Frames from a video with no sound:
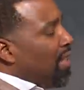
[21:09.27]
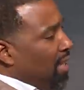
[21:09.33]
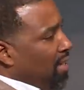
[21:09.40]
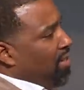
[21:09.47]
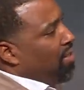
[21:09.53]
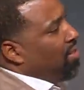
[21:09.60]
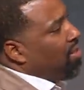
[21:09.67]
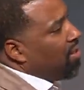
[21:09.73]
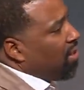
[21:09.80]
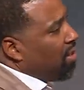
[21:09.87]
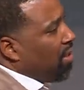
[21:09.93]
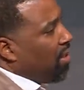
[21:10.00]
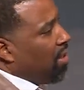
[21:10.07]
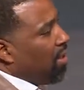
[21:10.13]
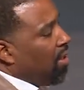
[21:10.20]
this.
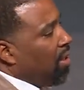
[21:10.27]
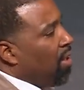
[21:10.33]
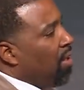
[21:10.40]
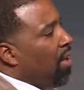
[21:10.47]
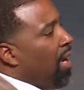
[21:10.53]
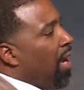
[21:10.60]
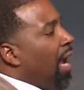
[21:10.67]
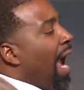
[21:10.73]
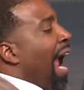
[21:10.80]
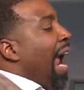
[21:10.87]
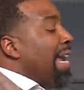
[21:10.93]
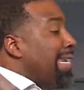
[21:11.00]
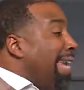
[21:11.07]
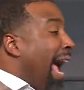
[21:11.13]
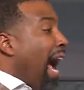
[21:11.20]

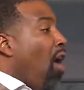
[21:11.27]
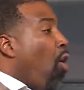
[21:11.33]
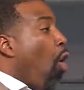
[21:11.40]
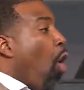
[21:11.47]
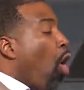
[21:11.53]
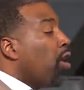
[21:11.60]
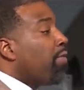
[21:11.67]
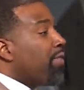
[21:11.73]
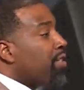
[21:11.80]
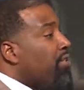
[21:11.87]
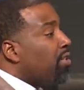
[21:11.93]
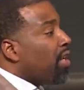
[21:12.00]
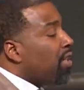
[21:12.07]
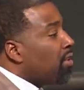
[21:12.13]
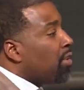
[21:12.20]
And now all of a
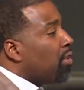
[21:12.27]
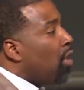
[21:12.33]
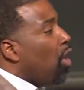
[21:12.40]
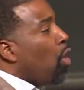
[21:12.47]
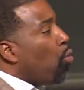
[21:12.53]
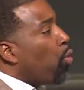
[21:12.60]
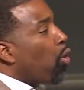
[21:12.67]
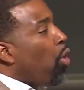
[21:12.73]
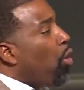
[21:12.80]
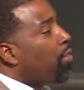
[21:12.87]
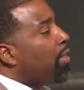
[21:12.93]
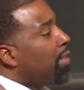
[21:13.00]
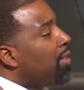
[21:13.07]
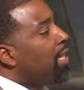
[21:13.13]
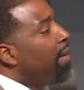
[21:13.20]
sudden, we're on
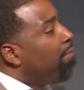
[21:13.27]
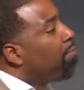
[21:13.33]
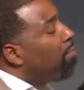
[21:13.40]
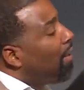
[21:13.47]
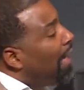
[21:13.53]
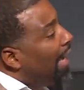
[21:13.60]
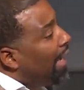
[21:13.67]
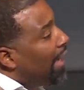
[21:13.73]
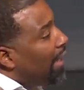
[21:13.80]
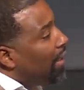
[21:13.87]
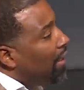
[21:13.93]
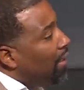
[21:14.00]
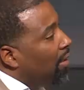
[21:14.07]
the 10th plague.